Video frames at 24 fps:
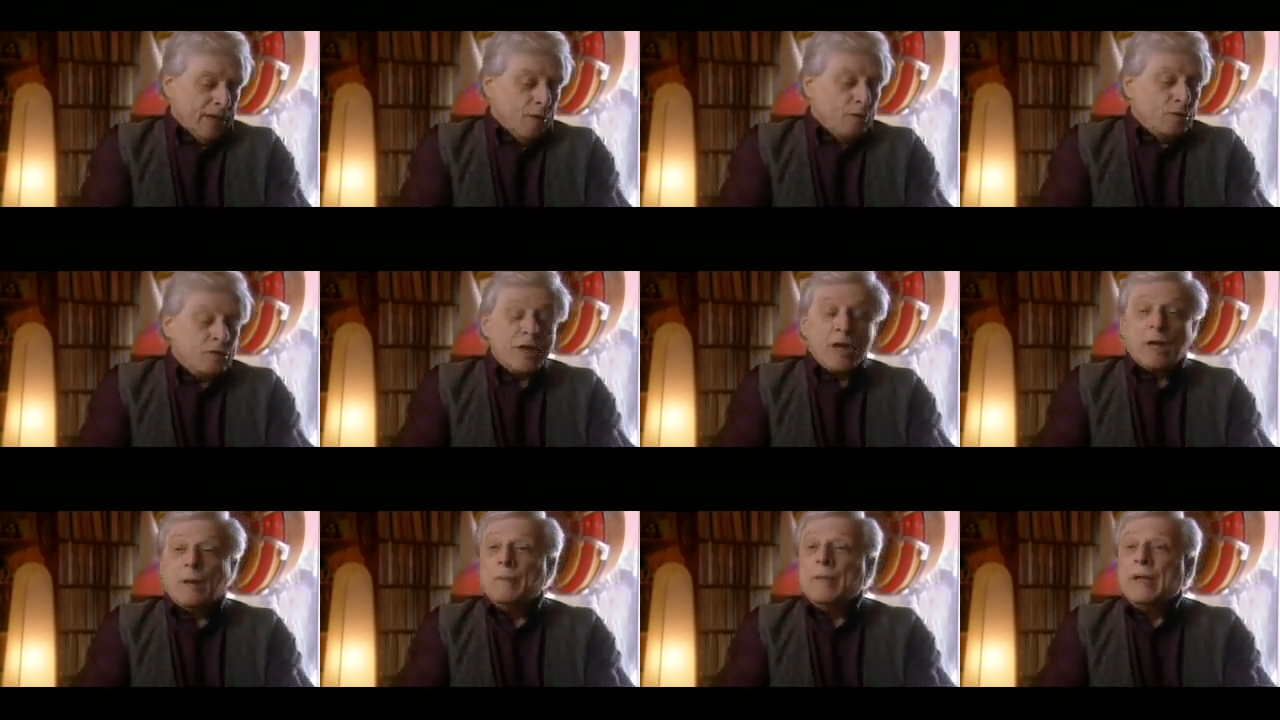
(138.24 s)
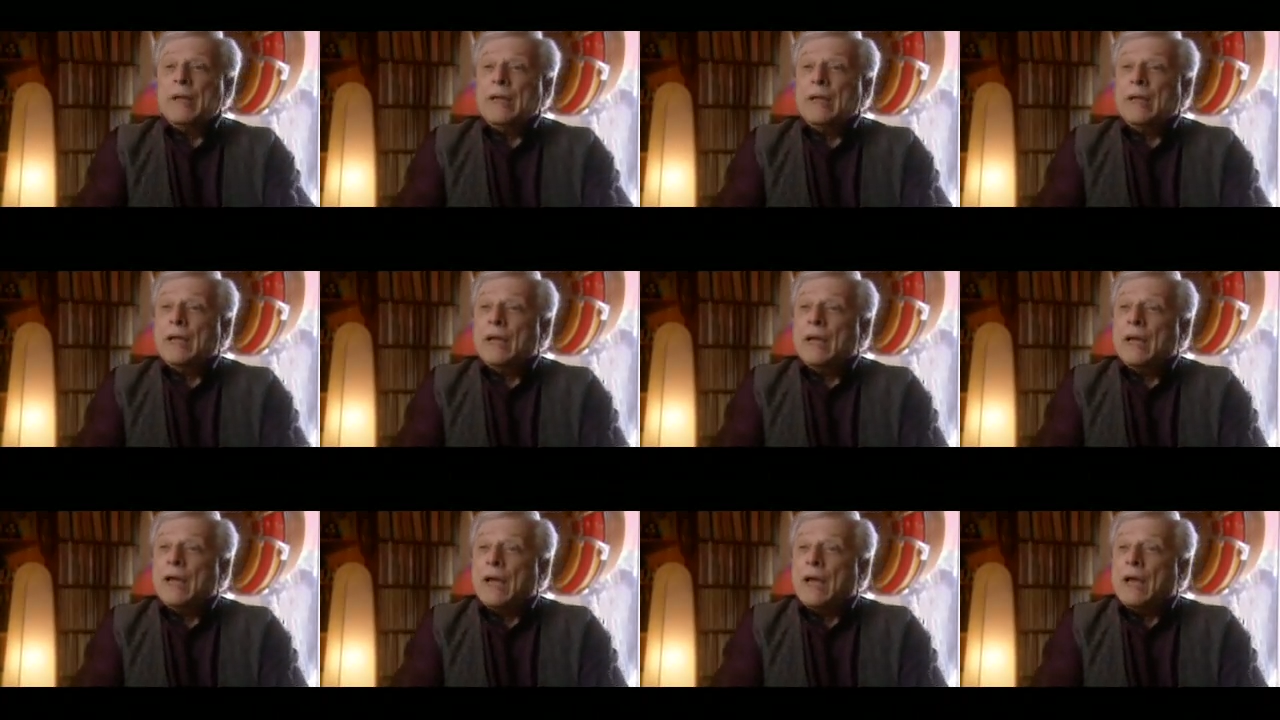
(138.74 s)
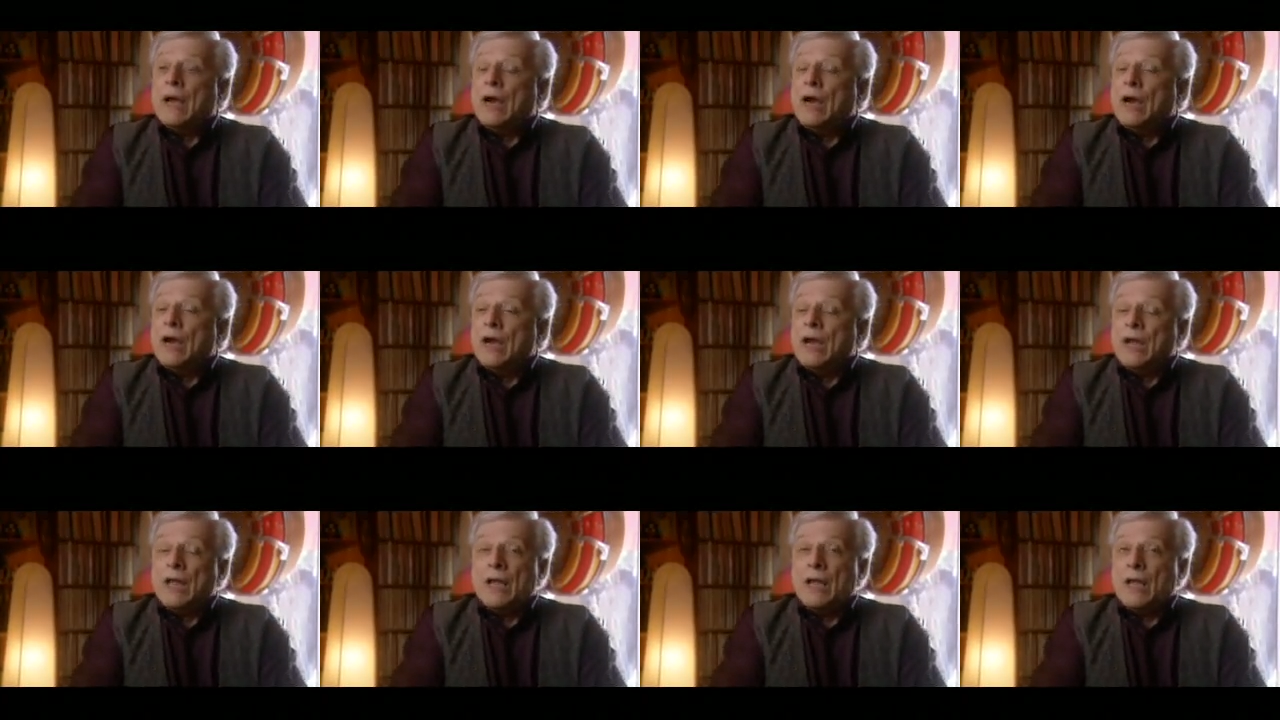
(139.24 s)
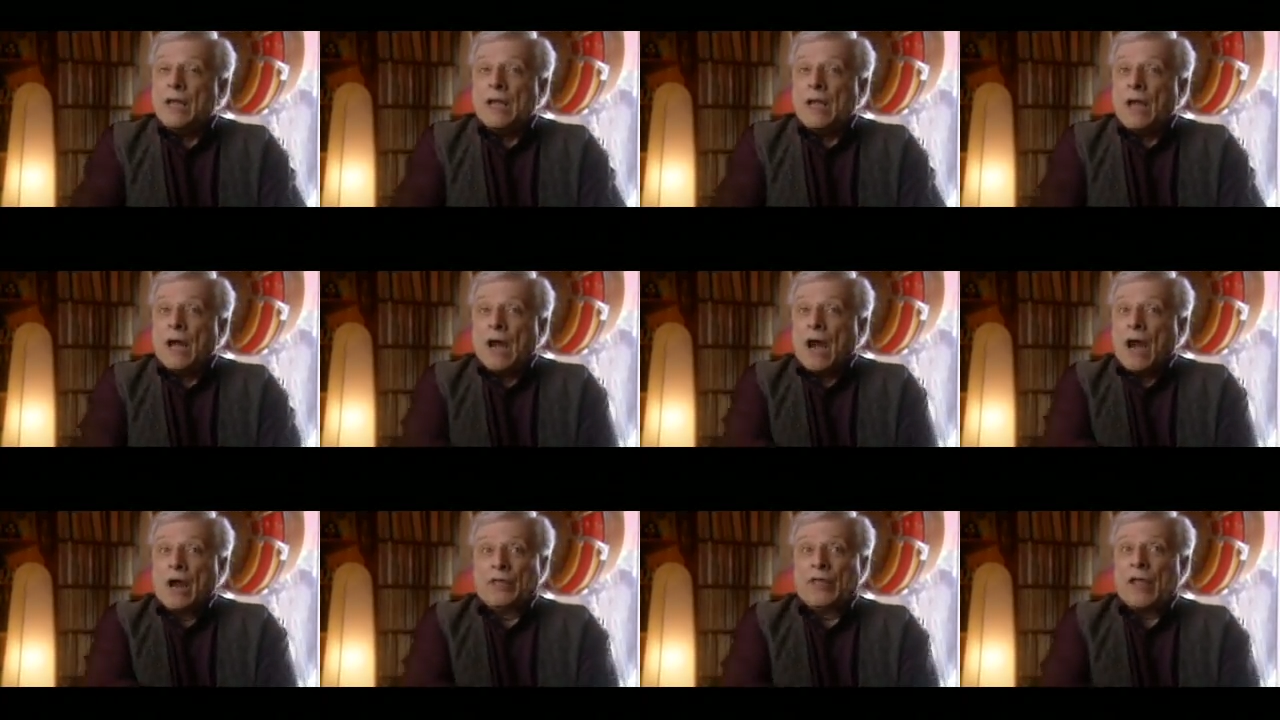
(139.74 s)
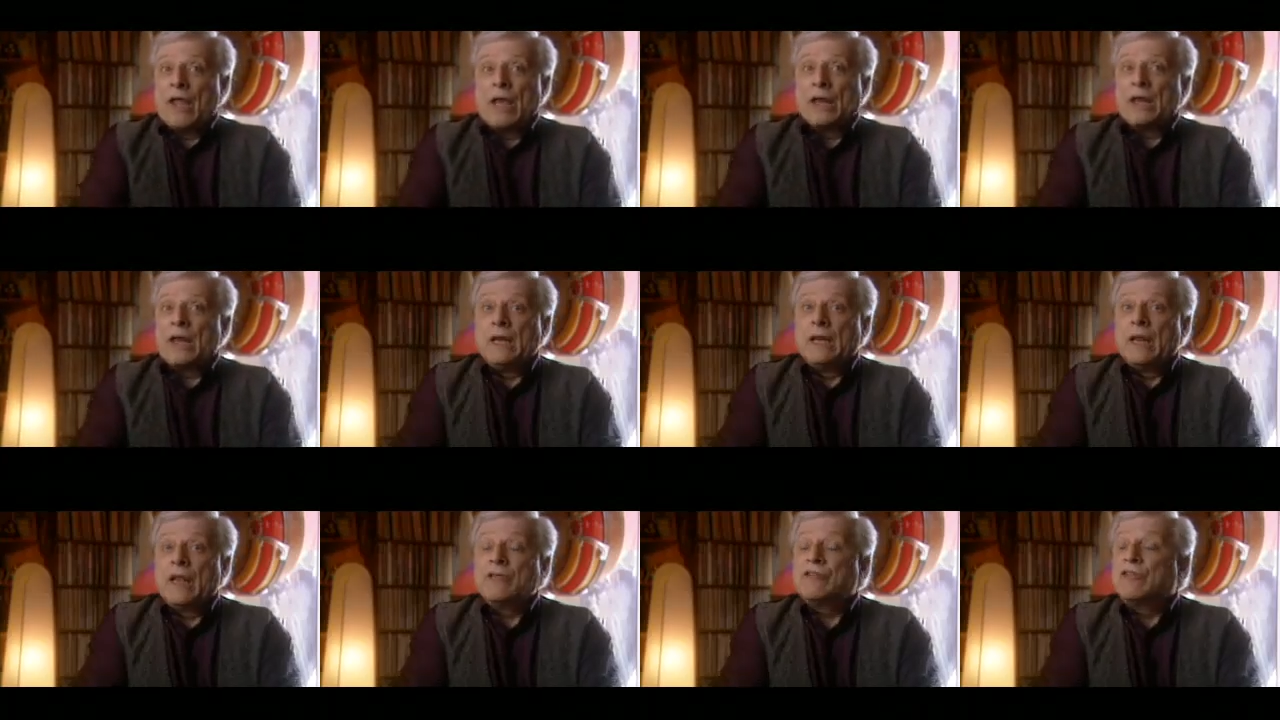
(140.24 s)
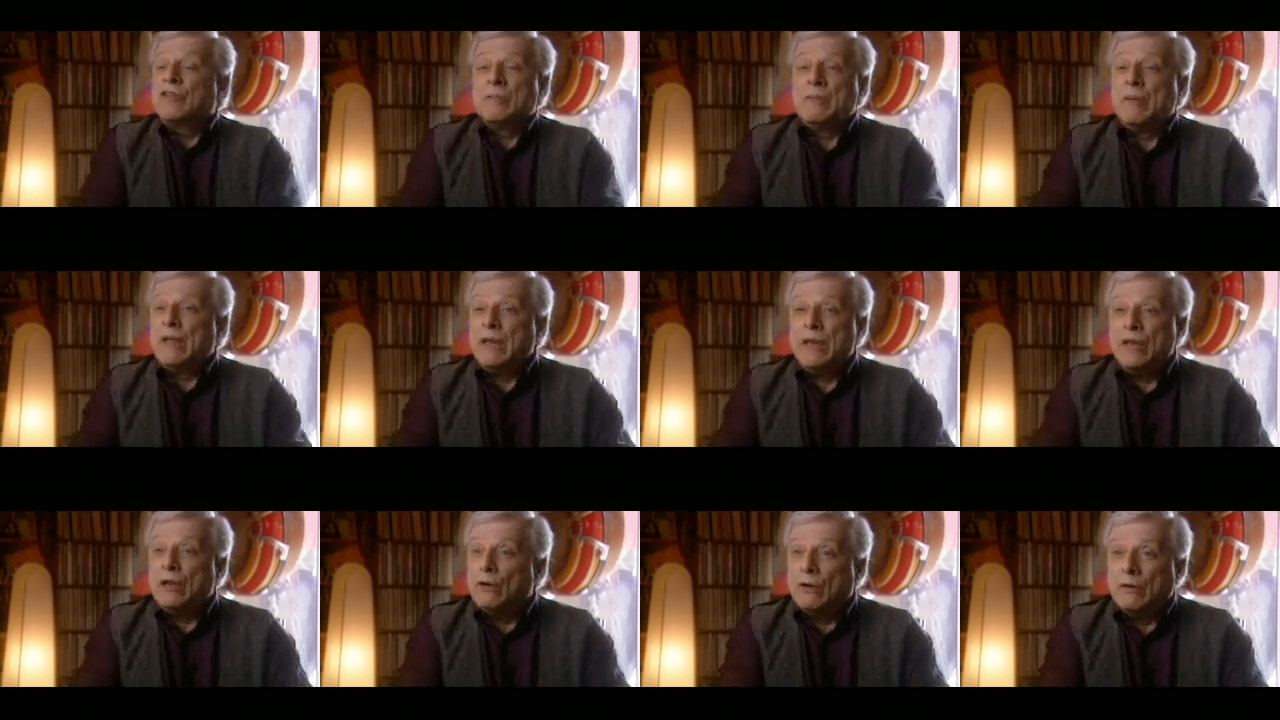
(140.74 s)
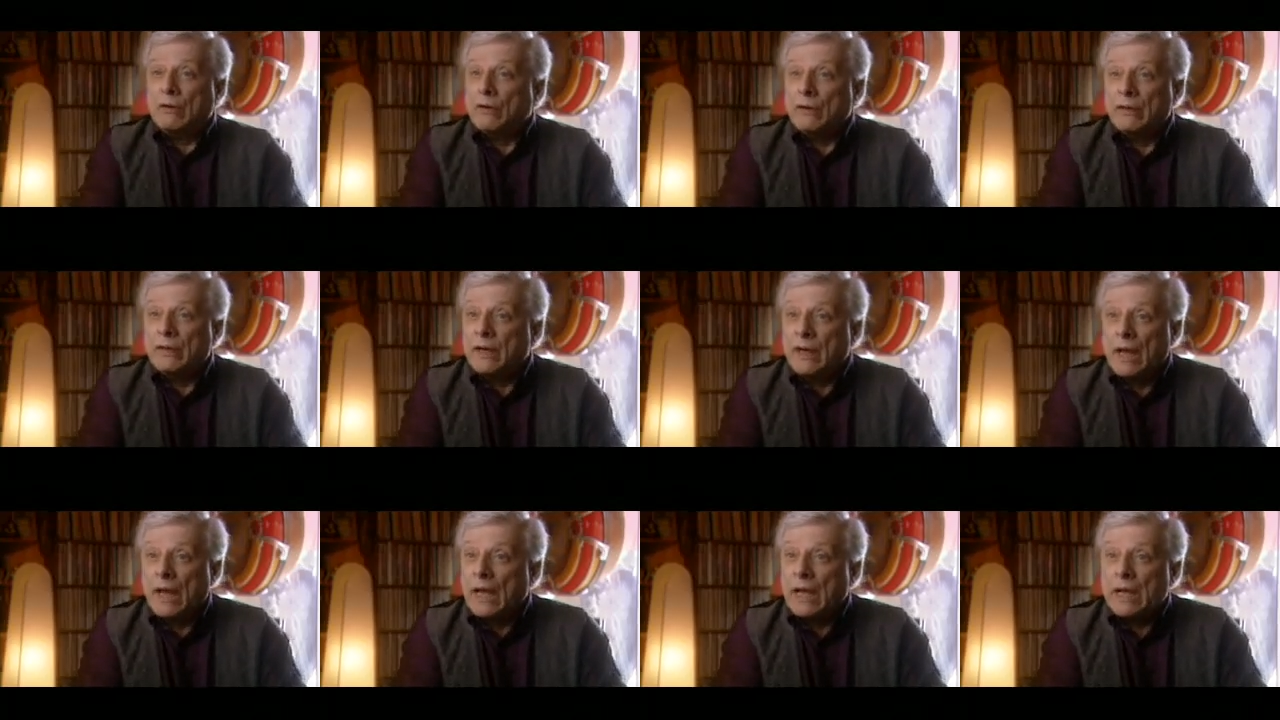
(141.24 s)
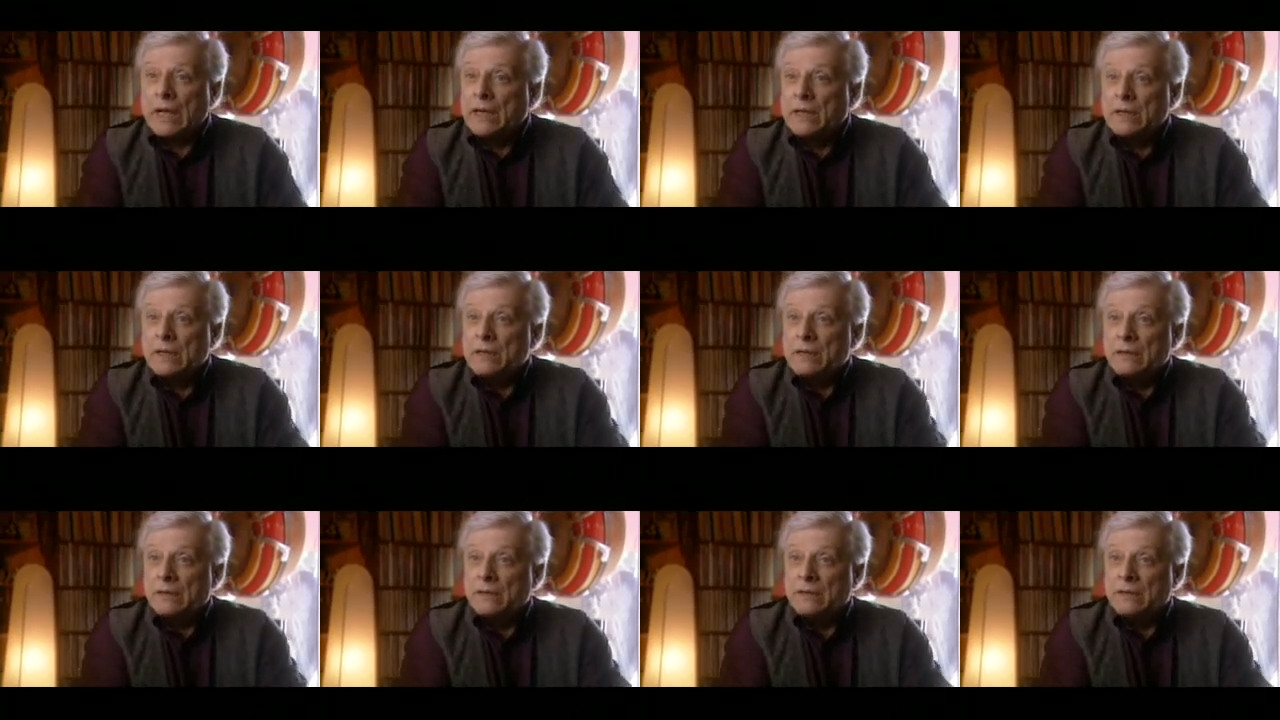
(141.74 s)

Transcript: you tell me, are they any less the media whore than I?